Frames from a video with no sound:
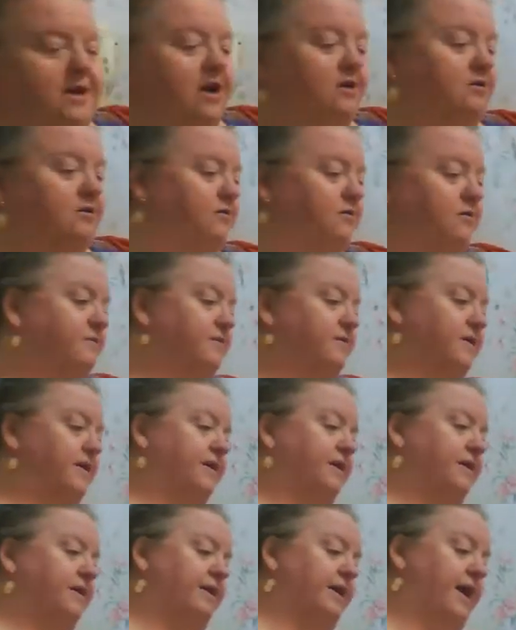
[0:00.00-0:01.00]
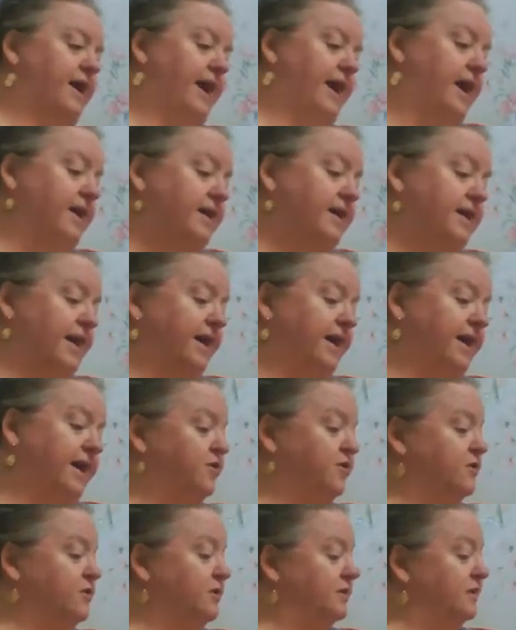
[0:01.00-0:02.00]
go. And again,
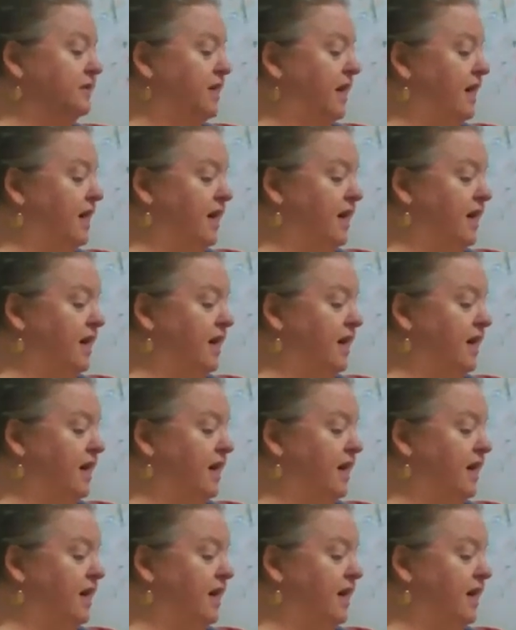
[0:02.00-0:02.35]
there's